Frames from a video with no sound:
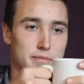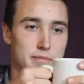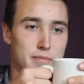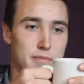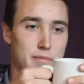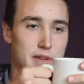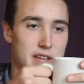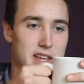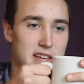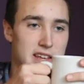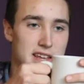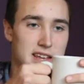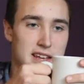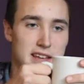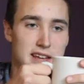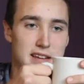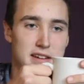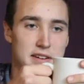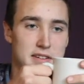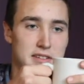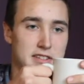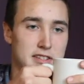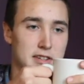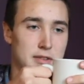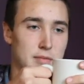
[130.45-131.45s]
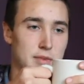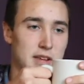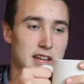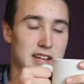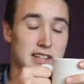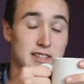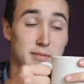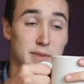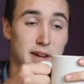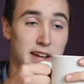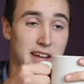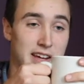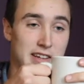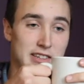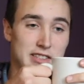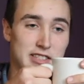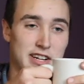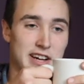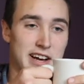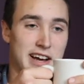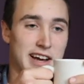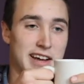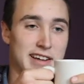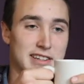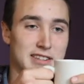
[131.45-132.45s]
me and some kids in my English
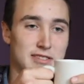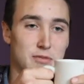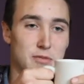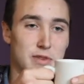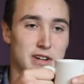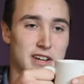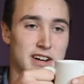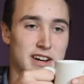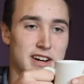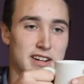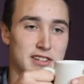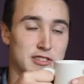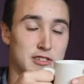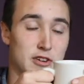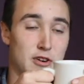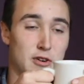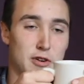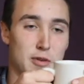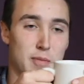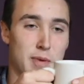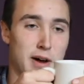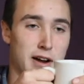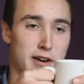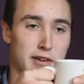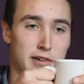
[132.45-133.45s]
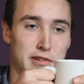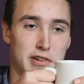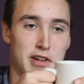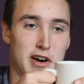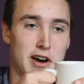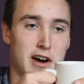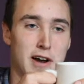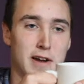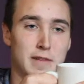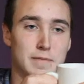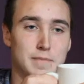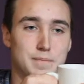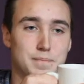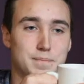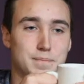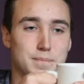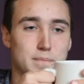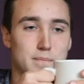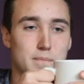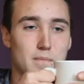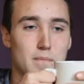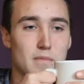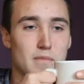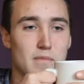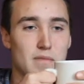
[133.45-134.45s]
class, we joked about it a lot.
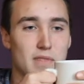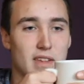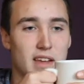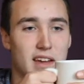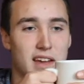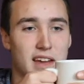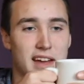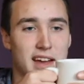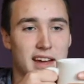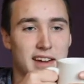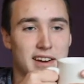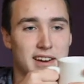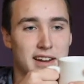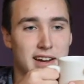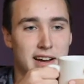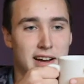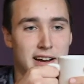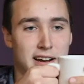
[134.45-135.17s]
And